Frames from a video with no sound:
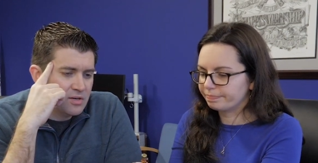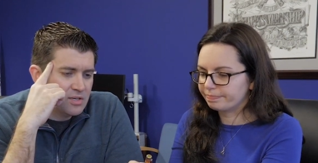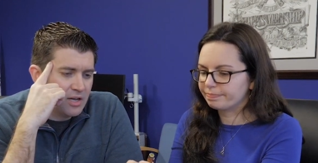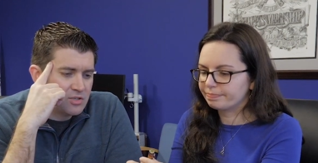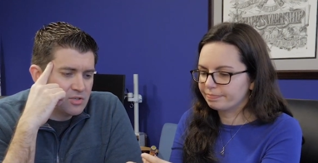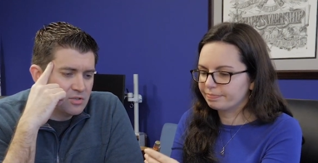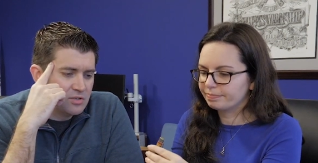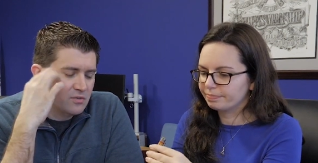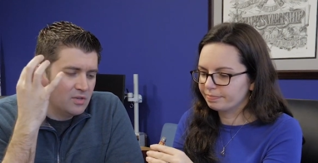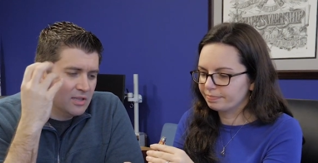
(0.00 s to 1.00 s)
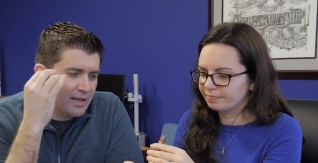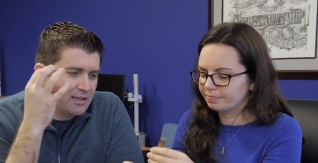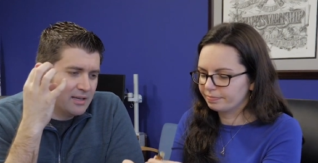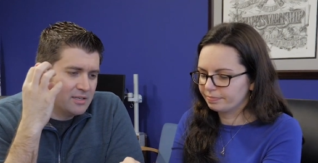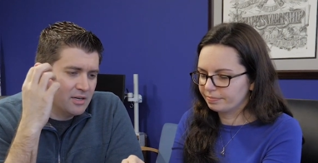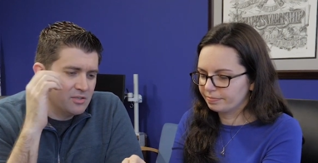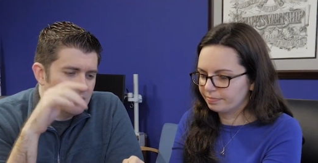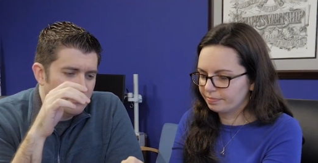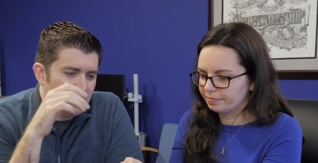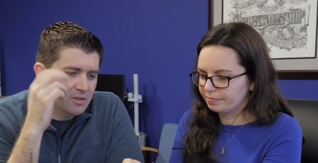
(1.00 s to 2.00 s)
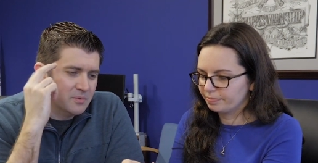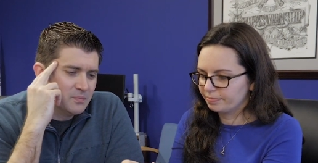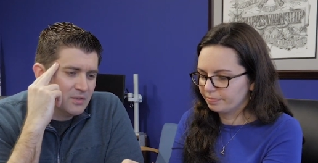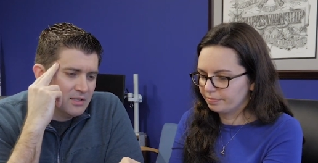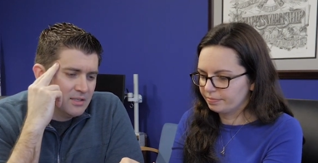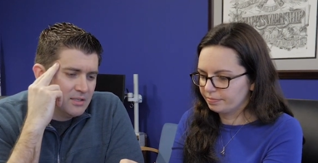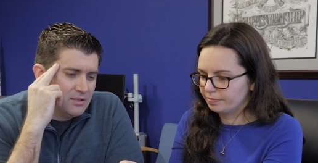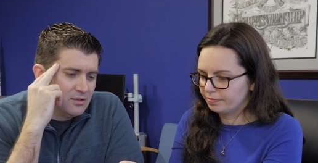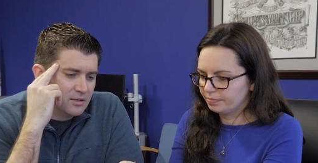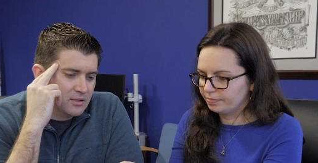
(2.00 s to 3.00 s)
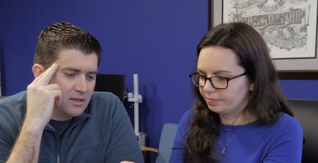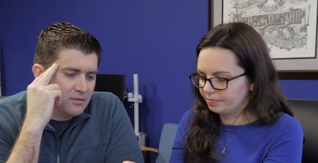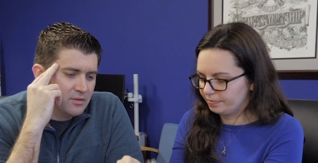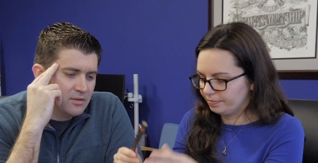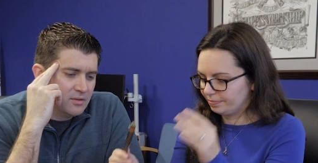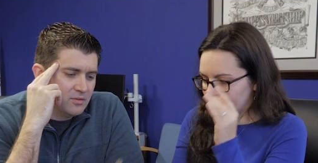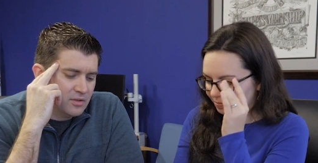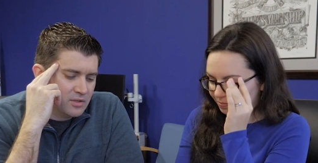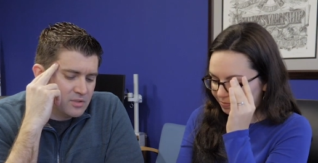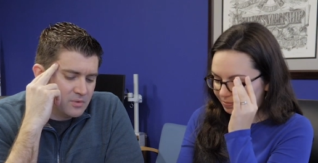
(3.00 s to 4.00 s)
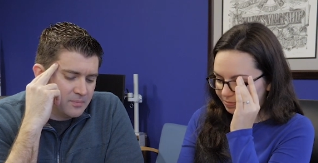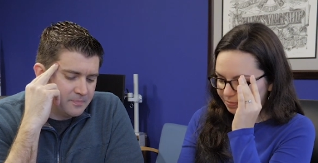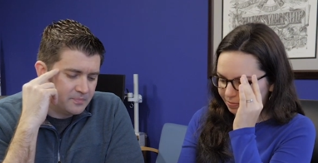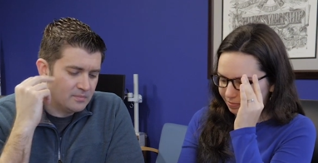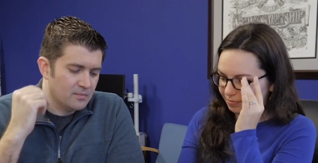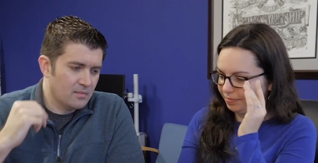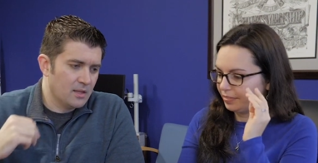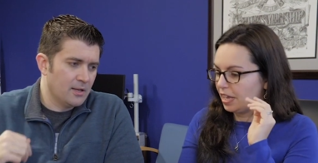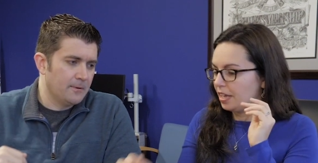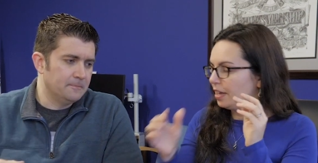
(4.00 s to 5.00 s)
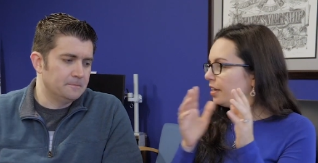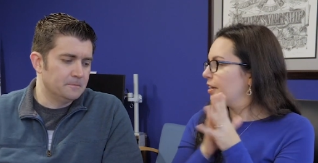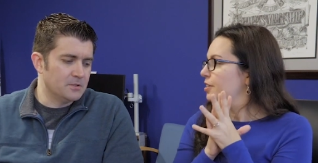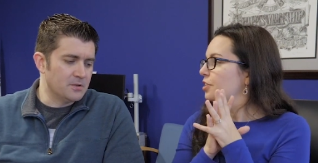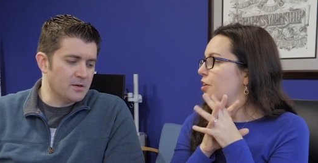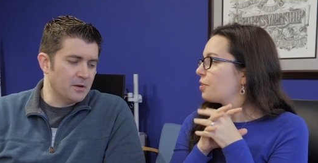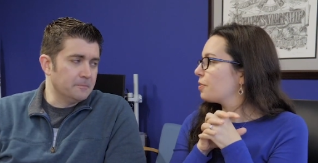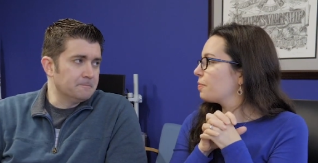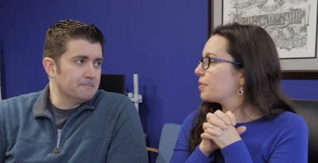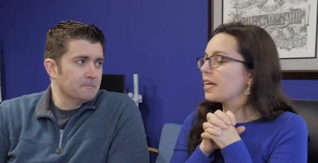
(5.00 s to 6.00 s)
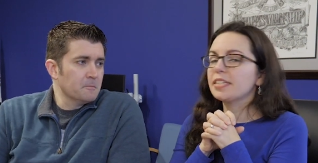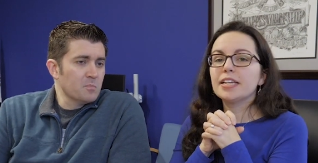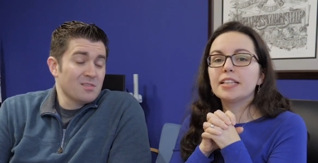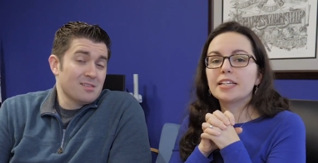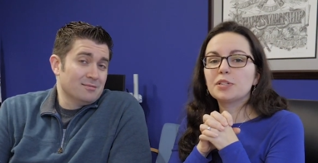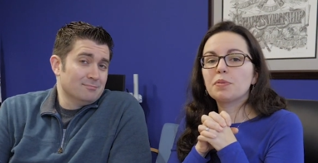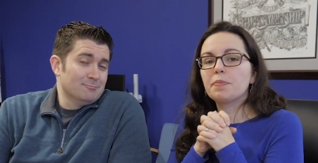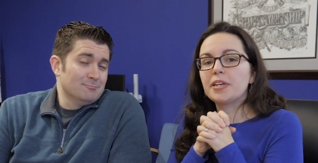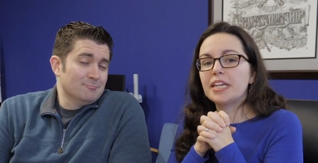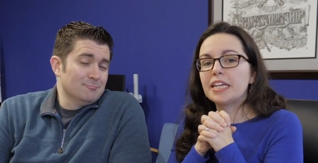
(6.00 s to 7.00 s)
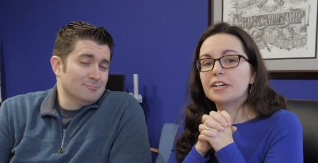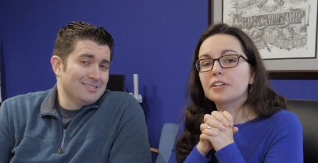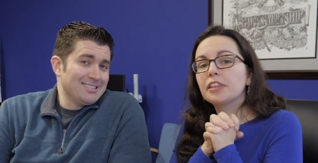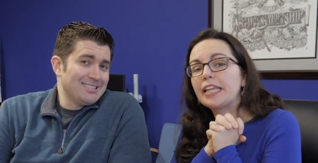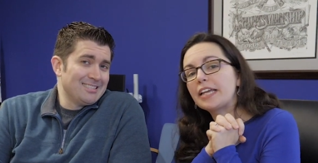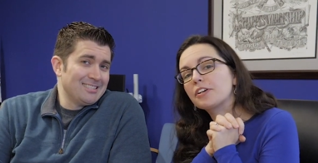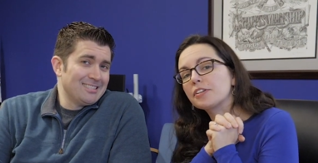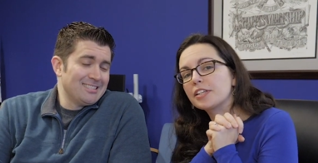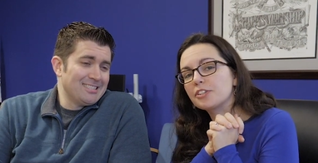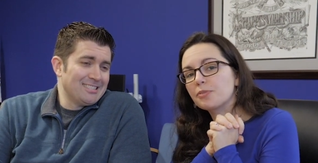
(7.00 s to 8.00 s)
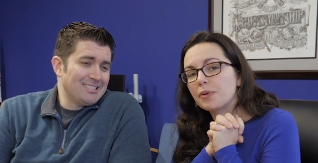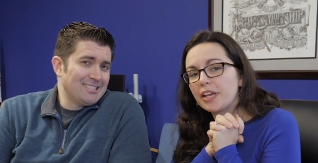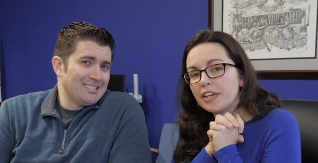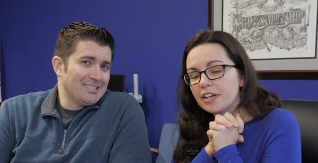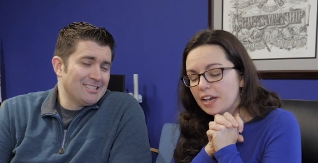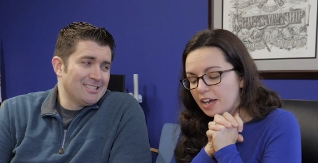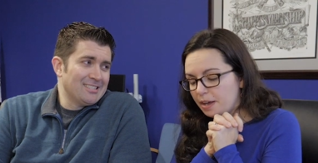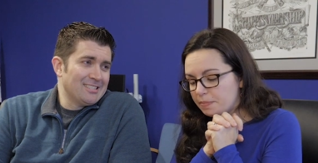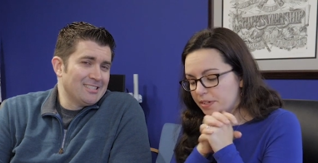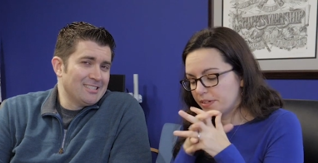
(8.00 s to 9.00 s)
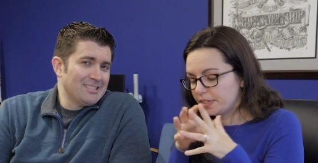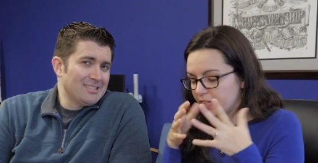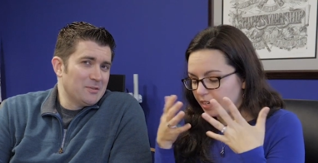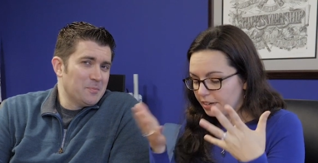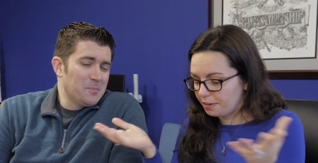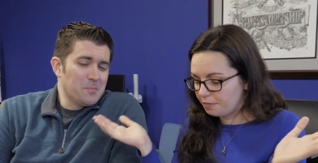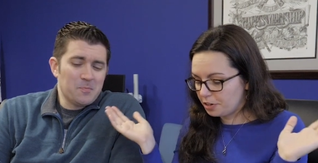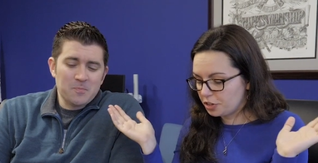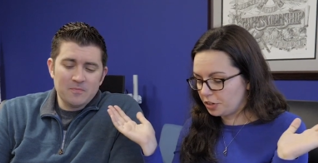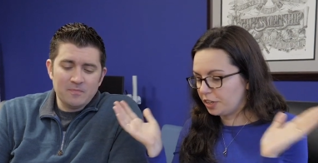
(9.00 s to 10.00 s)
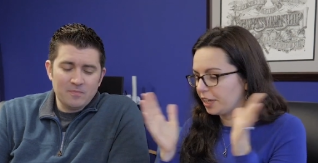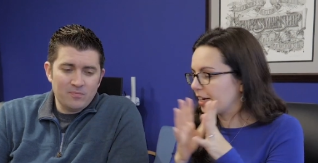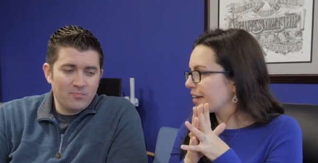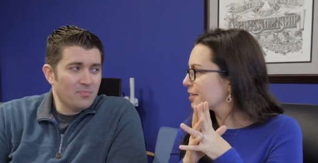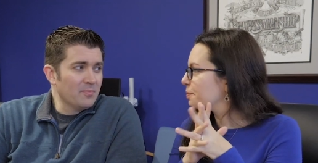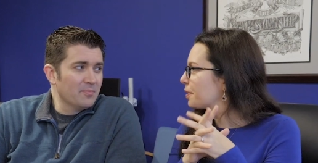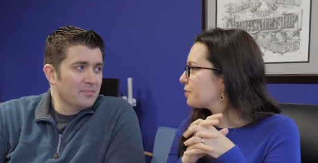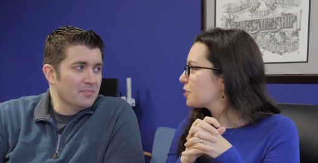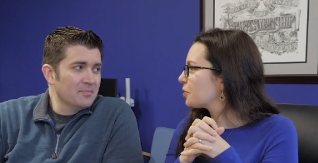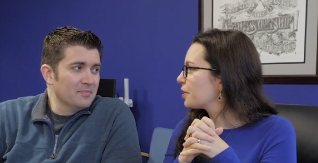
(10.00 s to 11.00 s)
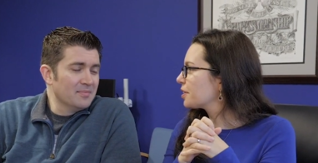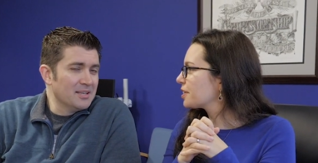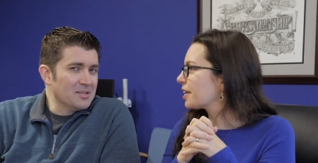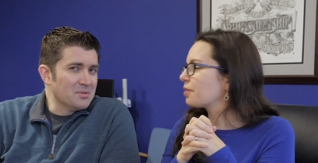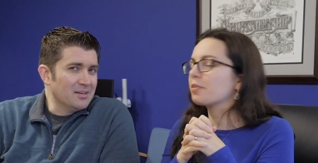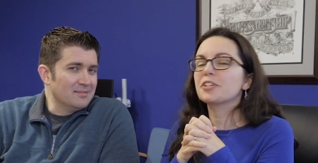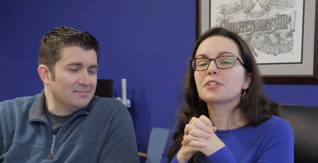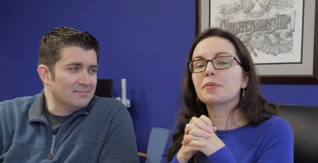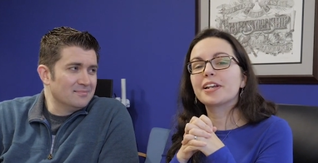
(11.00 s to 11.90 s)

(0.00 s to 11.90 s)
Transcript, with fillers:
Speaker 1: very textured so if you like that textured feel you're gonna love the feel of this one so, so
Speaker 2: that's it these will be here later this week um, this is the official announcement of sorts that's and right. we're just